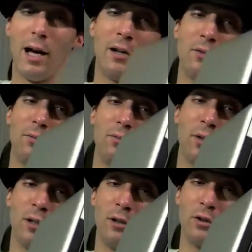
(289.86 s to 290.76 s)
I don't
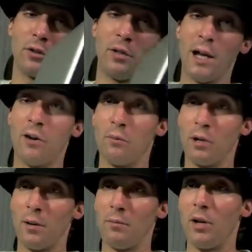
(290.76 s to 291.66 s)
really look down
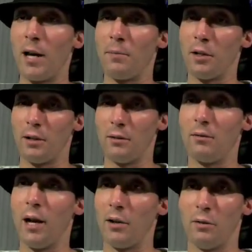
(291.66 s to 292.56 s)
when I'm typing.
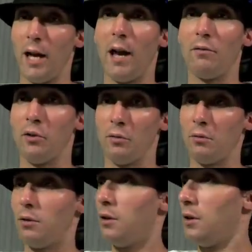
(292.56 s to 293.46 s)
I don't have to.